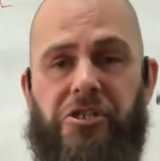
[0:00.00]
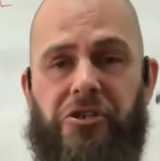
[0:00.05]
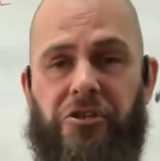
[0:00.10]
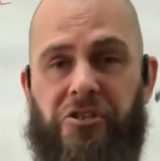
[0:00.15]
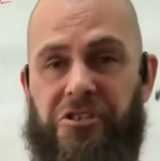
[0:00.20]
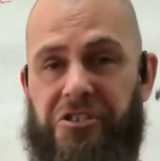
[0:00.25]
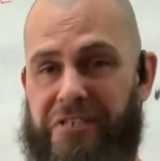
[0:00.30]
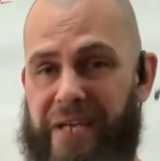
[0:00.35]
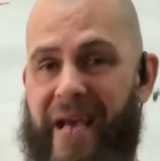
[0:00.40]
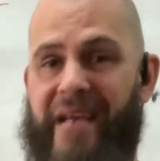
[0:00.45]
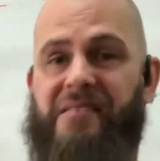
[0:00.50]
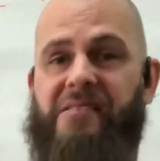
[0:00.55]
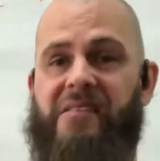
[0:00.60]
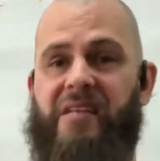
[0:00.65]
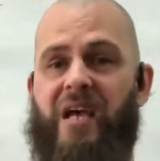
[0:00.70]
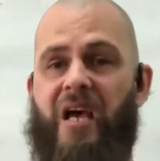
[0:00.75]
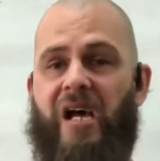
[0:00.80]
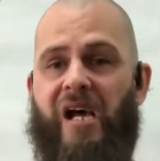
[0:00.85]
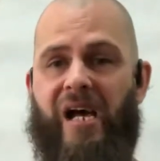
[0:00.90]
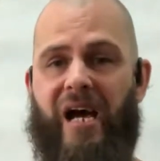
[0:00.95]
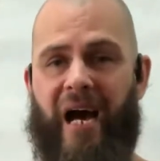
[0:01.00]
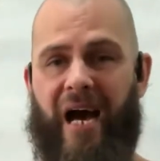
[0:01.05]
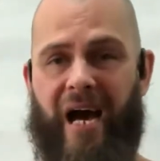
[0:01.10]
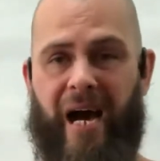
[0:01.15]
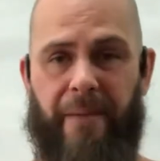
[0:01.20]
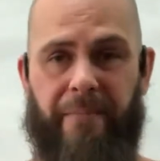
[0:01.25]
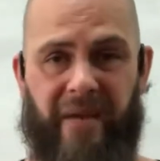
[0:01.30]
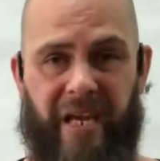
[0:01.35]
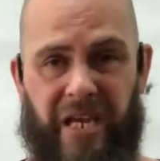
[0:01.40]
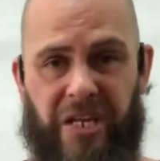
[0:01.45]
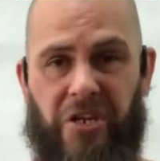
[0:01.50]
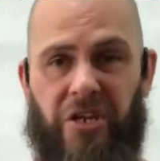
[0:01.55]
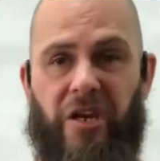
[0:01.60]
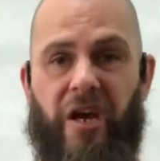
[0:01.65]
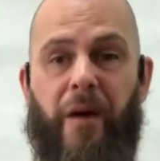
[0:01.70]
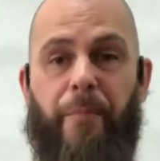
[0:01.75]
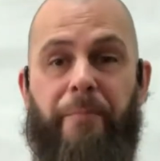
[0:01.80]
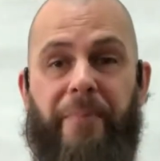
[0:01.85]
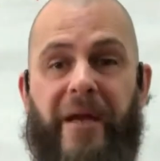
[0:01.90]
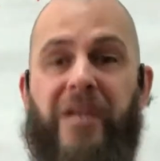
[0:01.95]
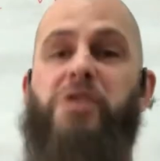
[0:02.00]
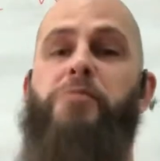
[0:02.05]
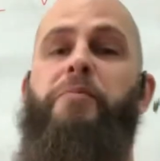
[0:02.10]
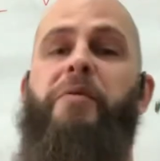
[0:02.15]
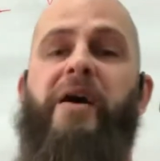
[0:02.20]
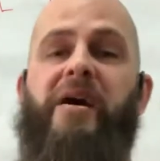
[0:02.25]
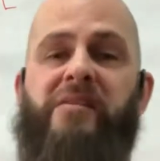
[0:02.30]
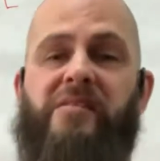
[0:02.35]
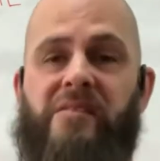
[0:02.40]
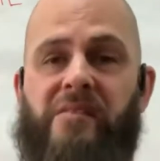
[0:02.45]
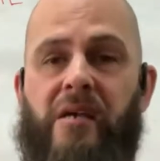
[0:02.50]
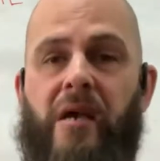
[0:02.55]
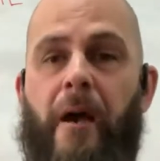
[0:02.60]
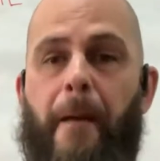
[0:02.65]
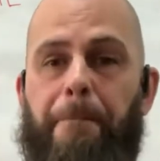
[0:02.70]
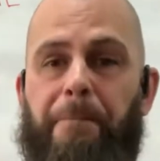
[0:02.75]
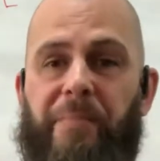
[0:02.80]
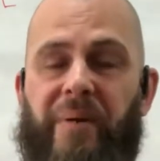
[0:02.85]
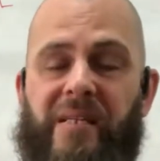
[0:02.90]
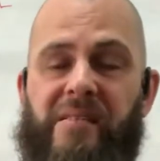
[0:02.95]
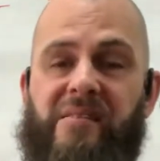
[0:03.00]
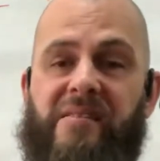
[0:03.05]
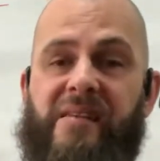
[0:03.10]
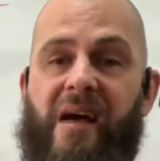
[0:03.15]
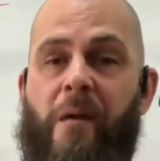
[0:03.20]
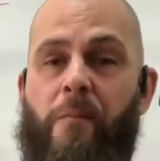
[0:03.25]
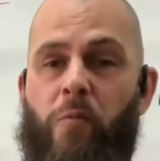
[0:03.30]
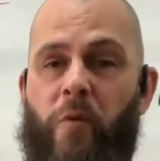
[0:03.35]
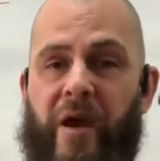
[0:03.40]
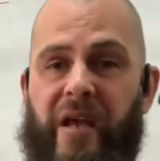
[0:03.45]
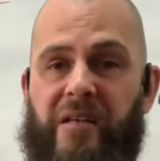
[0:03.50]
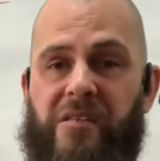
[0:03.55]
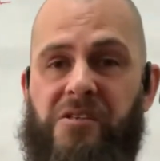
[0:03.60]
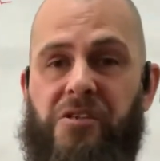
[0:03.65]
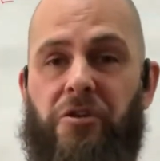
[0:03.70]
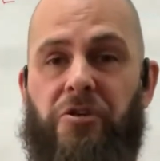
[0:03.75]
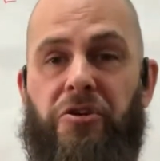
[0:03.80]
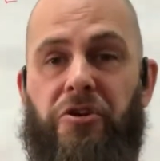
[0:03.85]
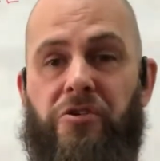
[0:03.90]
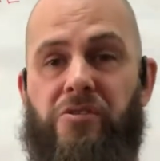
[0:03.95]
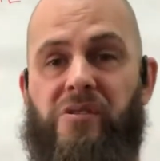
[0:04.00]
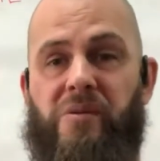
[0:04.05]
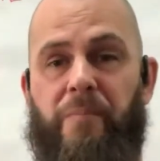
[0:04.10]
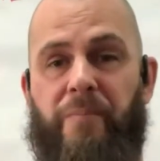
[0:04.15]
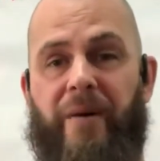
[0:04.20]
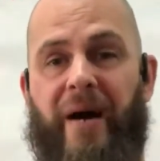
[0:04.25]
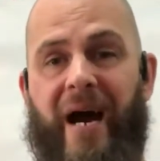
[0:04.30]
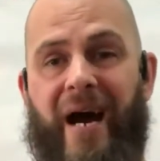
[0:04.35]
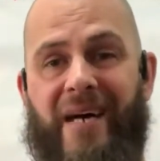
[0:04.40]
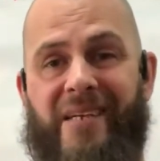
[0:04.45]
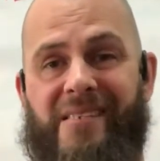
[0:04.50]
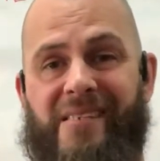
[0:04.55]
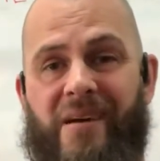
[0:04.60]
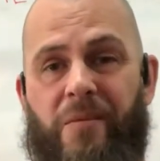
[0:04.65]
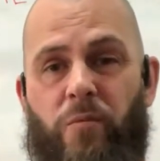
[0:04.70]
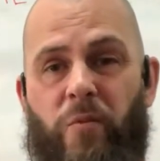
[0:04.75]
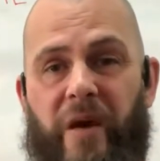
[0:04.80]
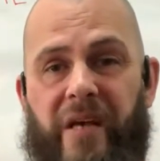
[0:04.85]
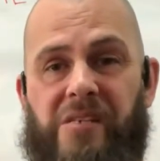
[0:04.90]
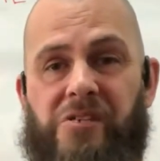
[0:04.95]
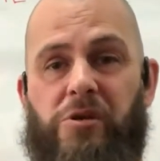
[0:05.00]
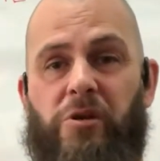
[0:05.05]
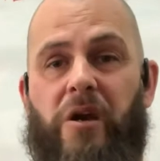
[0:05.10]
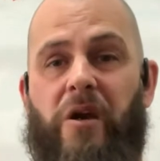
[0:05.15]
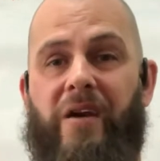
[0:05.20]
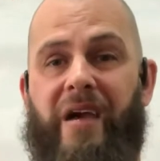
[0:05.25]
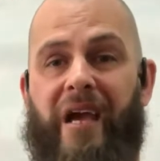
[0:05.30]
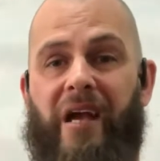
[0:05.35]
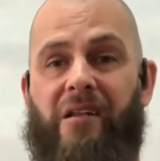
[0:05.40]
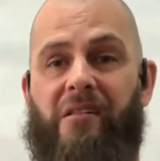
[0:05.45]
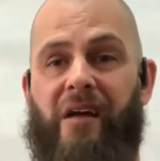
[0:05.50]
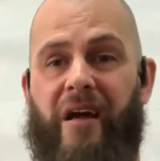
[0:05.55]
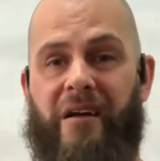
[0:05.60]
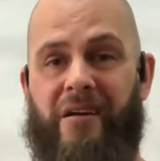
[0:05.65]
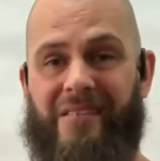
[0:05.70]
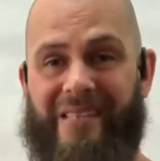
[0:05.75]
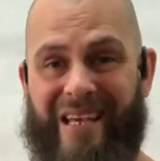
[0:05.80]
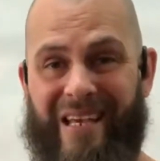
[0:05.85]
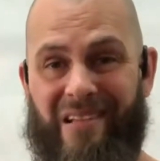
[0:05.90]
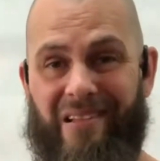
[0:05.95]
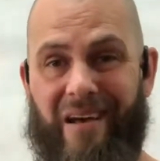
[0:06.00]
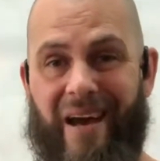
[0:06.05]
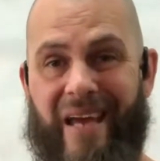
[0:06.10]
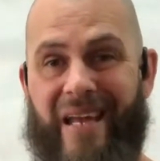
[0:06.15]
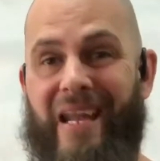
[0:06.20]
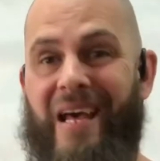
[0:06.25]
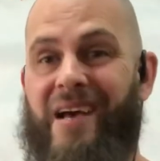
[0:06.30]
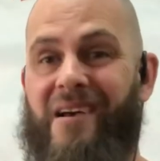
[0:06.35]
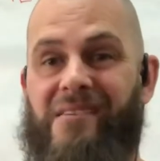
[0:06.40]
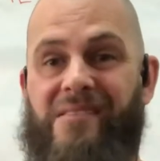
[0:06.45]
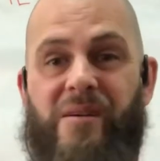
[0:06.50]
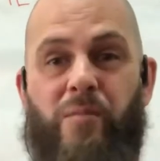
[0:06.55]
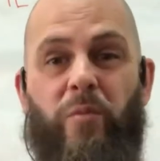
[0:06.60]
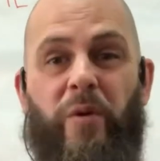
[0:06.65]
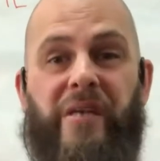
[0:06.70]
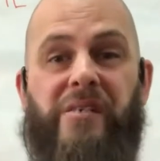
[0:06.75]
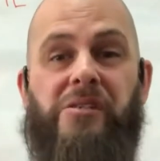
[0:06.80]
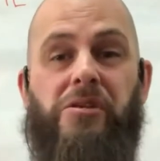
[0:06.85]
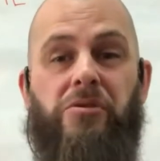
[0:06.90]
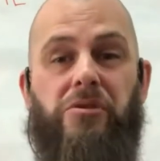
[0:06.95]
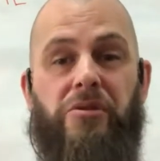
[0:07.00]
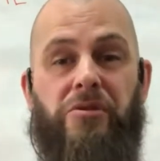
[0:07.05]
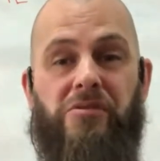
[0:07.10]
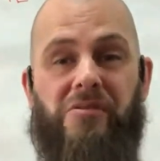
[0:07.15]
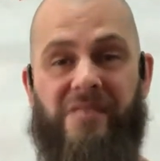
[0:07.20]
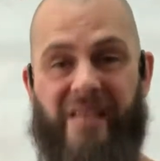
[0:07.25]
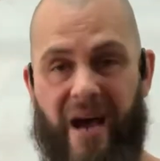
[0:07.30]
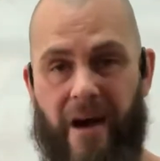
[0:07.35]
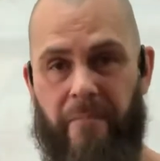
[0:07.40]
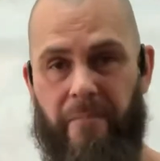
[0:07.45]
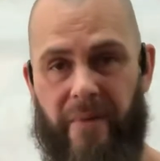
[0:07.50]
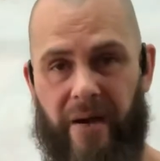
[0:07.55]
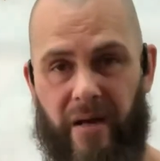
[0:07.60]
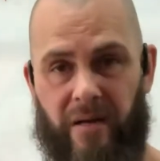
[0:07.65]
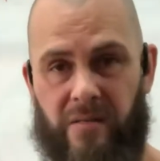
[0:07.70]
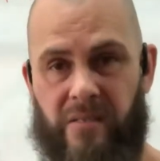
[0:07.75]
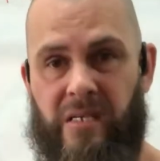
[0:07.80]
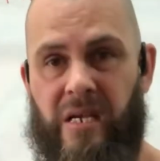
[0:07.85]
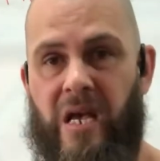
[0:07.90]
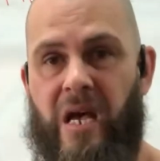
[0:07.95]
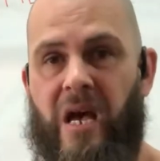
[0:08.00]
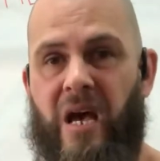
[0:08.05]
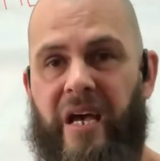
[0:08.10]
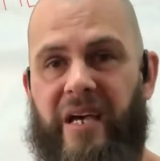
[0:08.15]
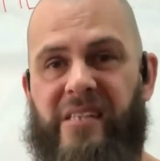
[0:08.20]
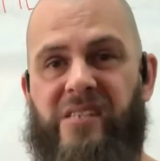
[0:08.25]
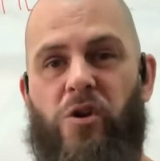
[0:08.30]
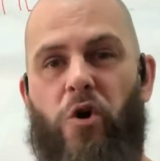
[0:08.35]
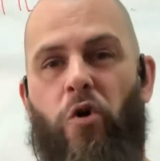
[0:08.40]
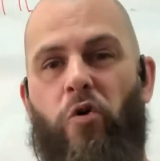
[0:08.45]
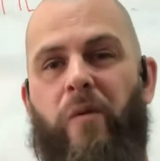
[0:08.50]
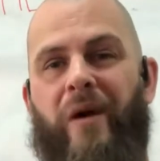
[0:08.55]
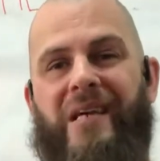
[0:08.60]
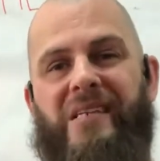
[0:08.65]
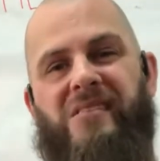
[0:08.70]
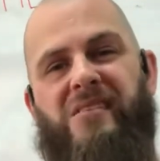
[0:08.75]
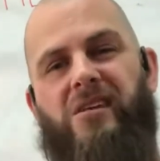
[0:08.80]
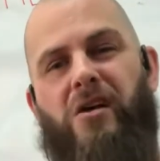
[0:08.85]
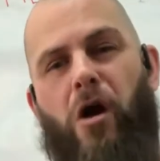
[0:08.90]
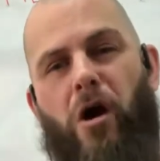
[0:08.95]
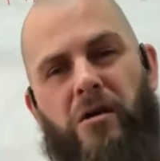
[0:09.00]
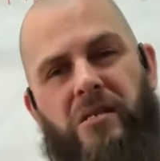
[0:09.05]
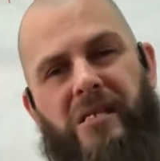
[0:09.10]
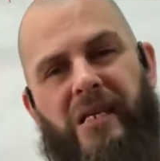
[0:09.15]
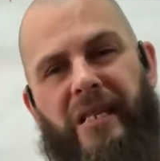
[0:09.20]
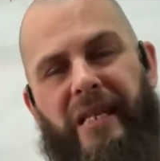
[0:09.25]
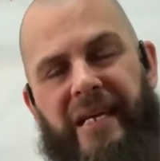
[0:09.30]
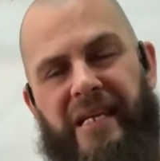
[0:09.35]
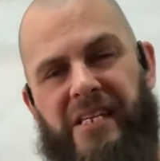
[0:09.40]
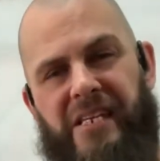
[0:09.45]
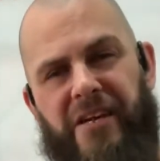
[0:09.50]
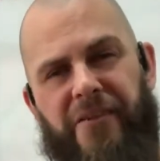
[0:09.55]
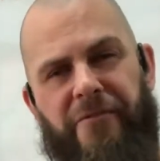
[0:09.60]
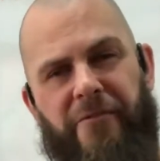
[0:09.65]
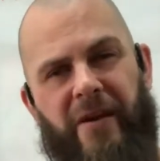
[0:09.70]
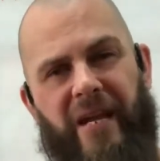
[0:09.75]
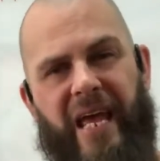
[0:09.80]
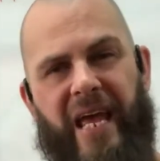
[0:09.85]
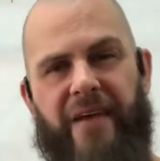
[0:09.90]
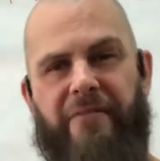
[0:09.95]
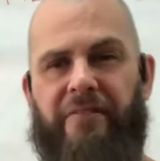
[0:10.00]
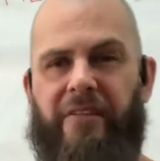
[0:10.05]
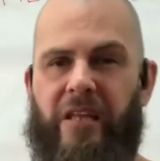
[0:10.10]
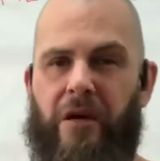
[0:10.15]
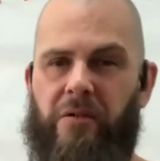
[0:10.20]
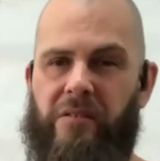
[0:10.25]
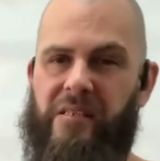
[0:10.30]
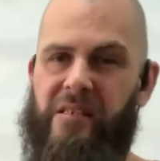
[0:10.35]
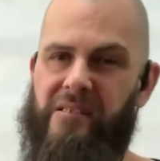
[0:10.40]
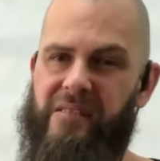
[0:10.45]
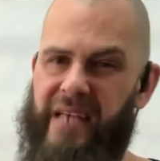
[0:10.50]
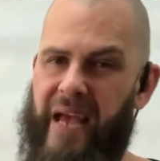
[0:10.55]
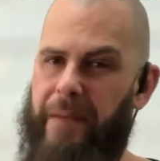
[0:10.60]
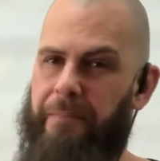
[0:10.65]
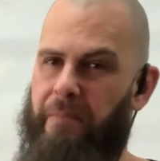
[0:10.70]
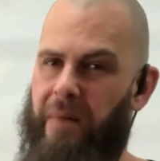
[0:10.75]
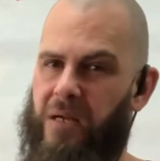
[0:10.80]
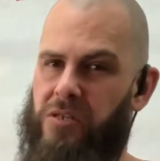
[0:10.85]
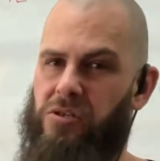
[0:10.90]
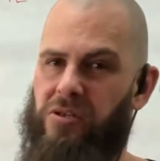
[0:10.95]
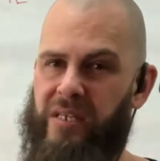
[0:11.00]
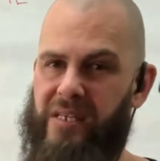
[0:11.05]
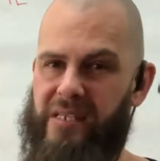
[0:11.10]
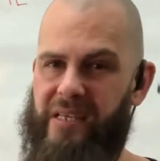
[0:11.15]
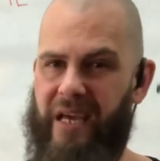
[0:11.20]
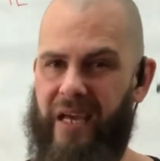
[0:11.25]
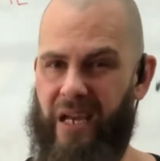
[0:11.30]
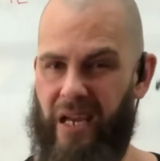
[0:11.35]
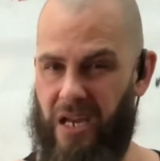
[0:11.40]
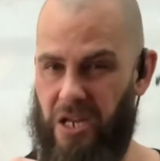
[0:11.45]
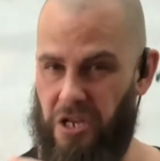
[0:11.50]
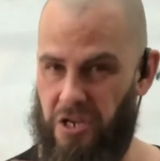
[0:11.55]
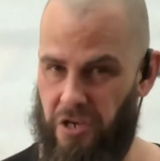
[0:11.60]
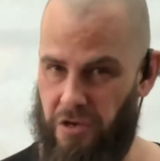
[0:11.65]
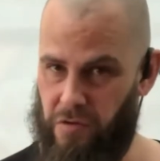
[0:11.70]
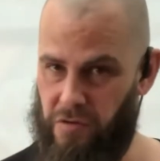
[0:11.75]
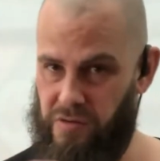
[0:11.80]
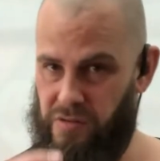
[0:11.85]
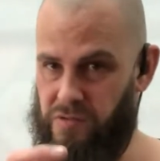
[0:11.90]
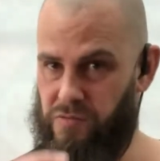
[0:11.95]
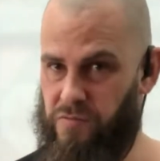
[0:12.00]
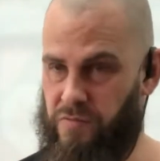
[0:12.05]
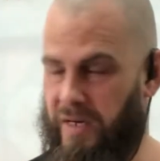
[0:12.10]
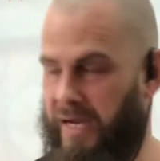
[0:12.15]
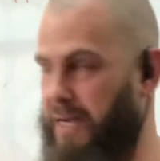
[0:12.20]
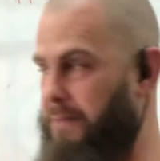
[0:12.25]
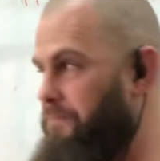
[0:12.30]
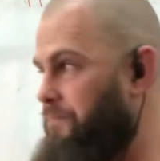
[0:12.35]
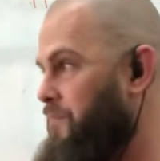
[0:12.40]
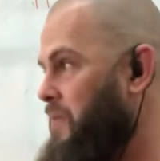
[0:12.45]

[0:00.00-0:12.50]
your chest in a bench press, but some weeks you'll use a bar, some weeks you'll go incline or decline, some weeks you use dumbbells. It's always constantly different, even though it's the same muscle that's getting used, right?